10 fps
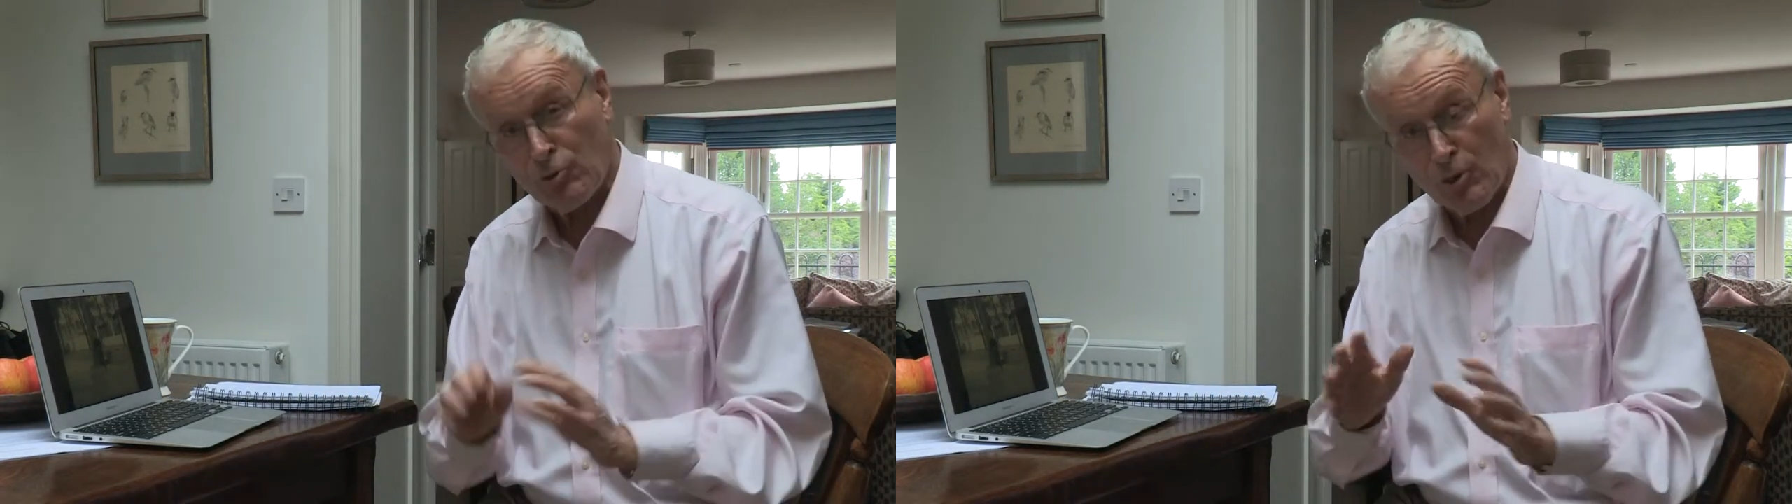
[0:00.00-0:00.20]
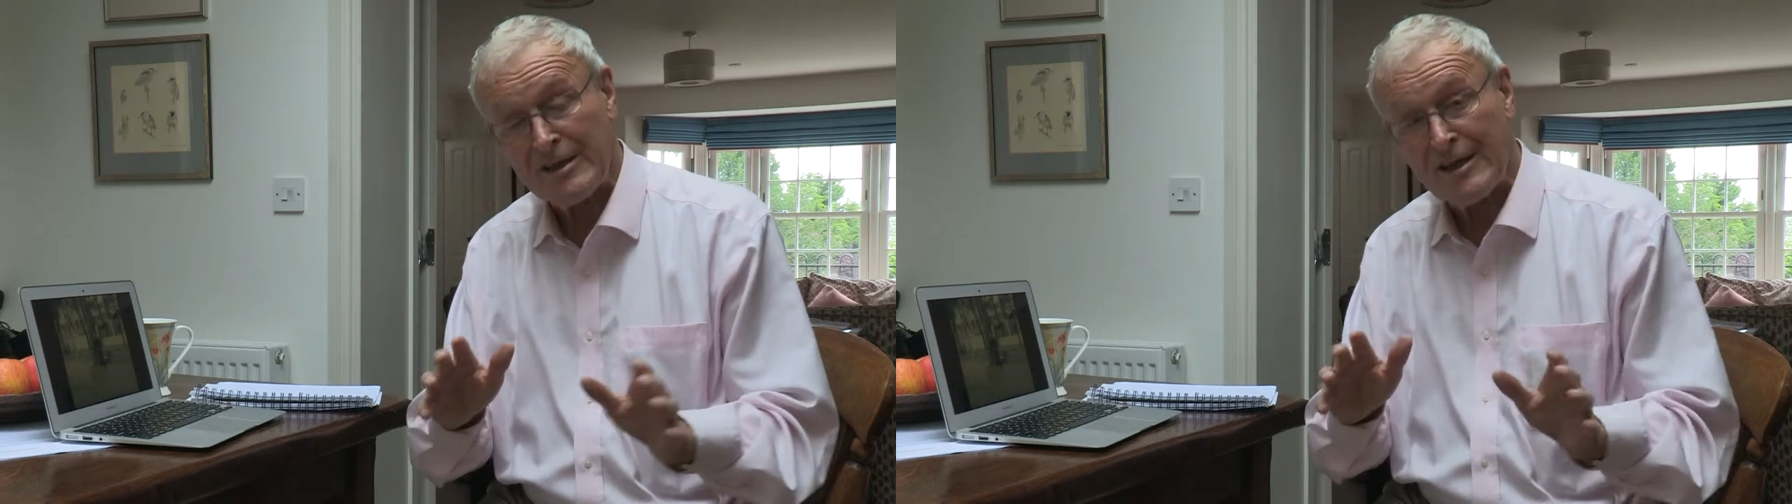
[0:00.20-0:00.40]

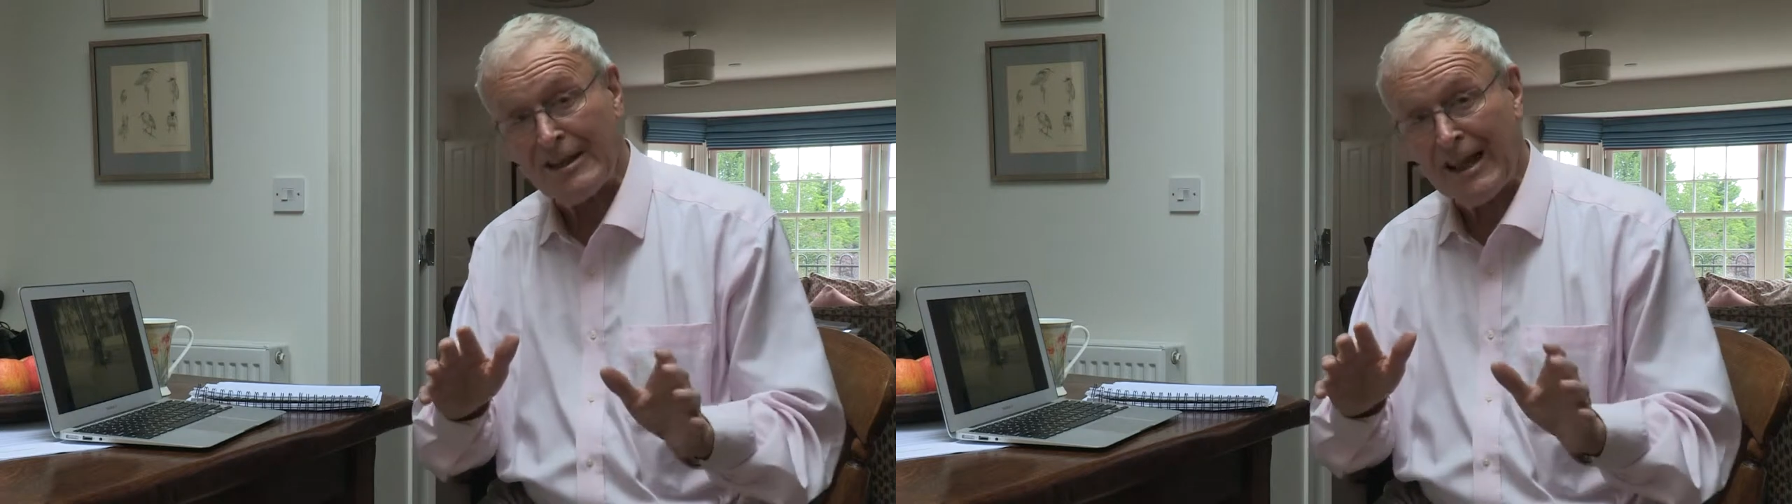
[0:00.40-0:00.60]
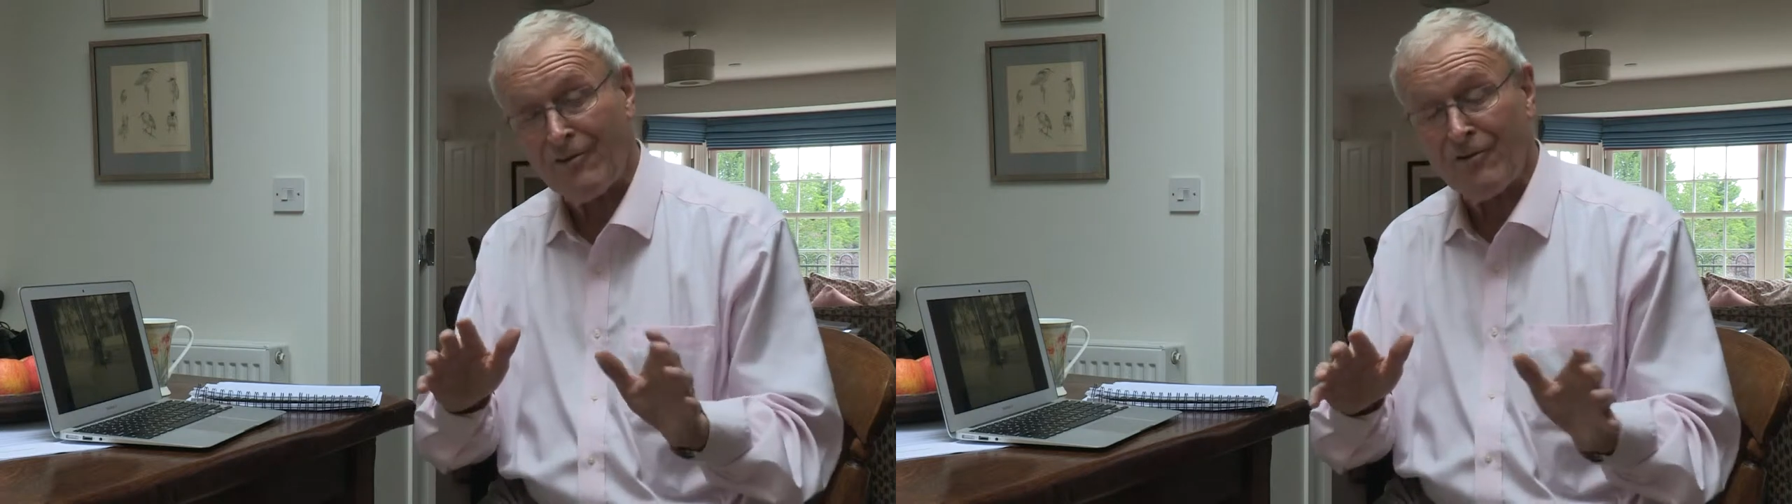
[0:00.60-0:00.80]

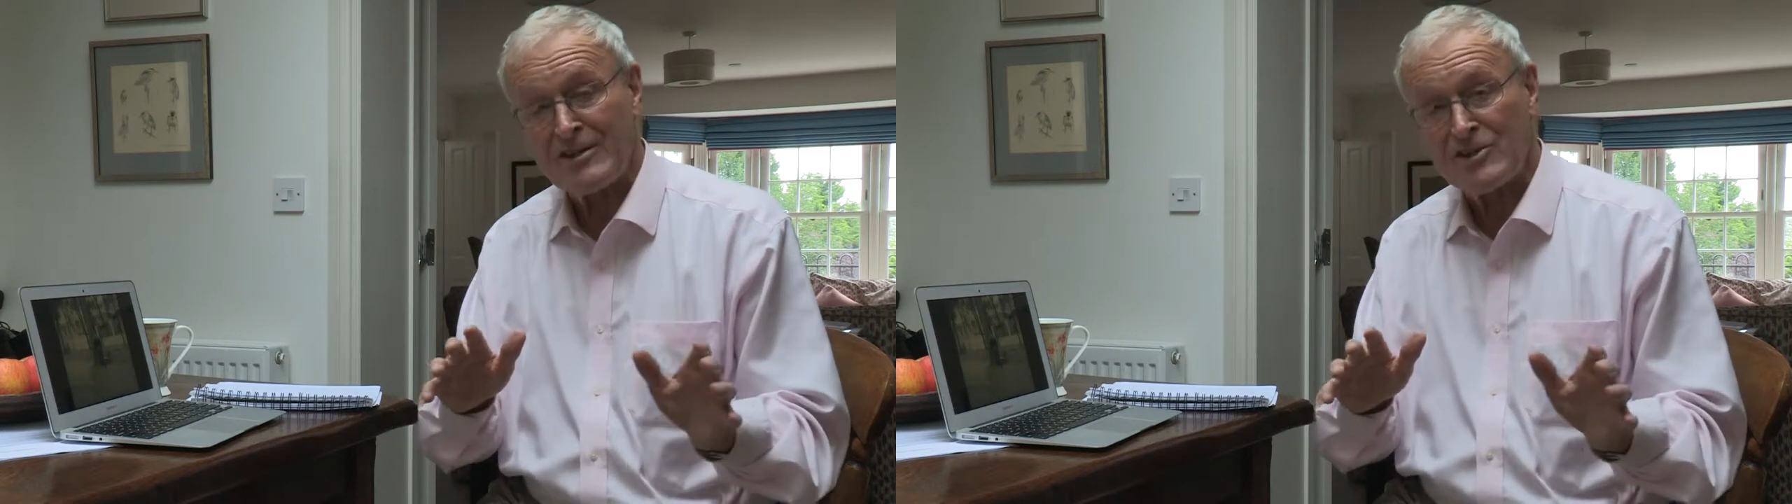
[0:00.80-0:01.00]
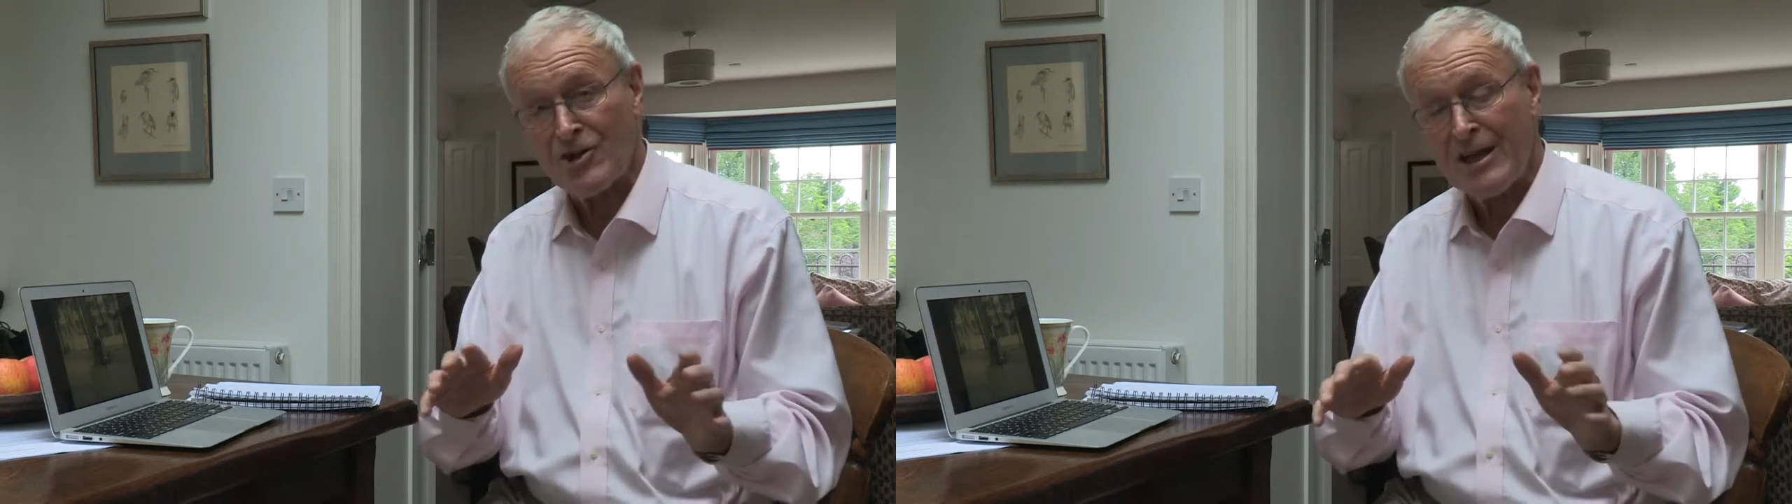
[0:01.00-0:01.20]
20th
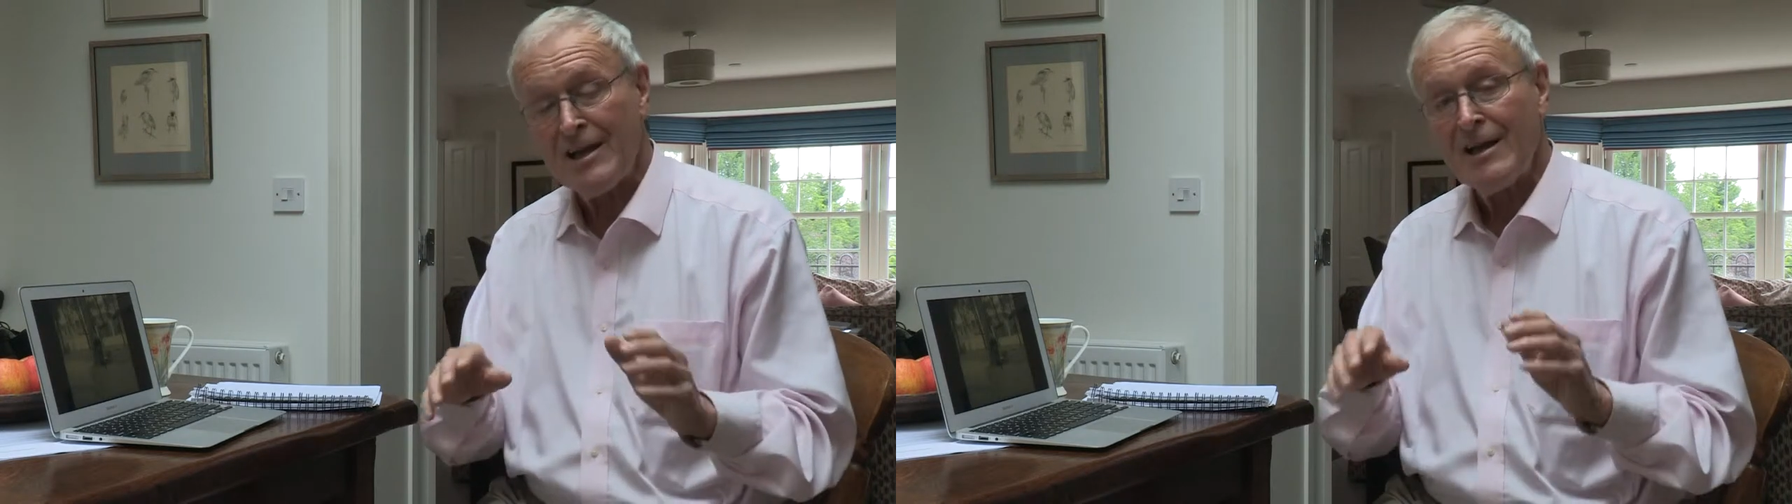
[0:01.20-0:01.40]
anniversary